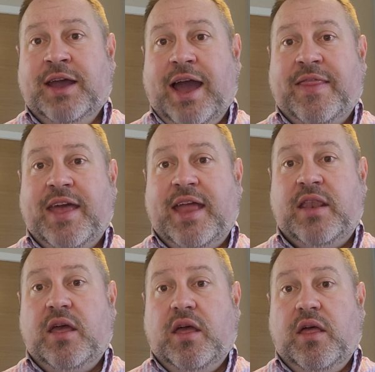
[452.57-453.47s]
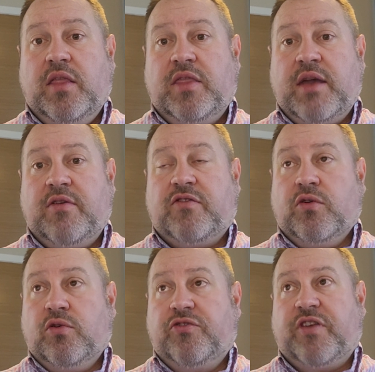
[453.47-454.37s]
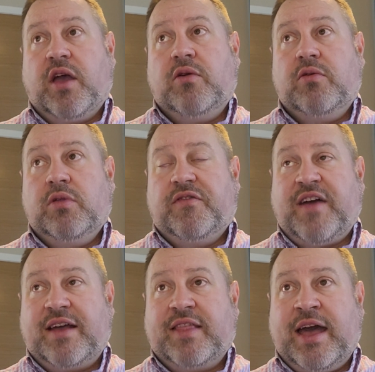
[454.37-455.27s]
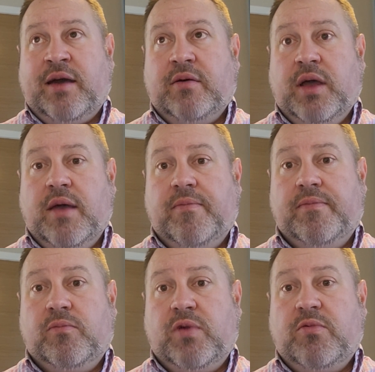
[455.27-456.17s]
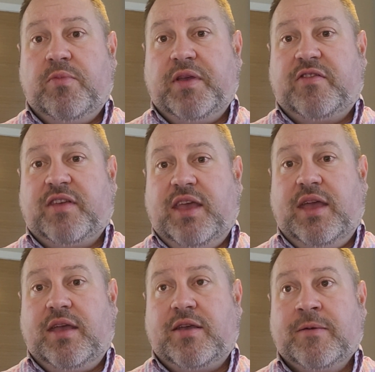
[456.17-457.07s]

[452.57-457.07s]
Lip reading: And then there is also the fact that we will be seeing,